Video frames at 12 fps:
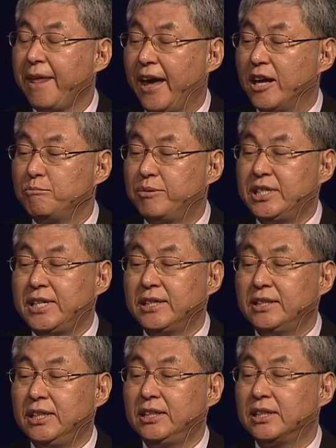and
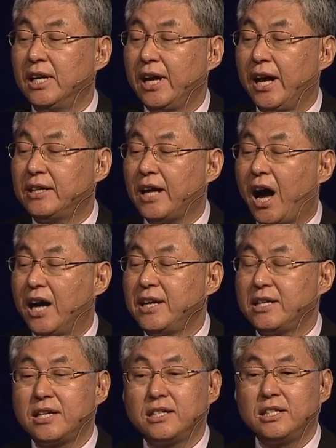presented at
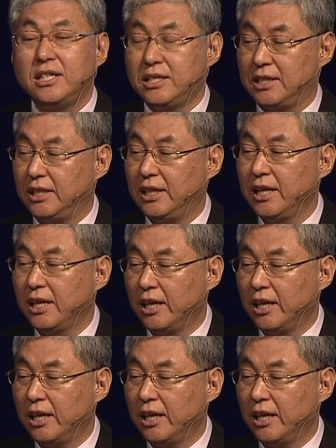ISSCC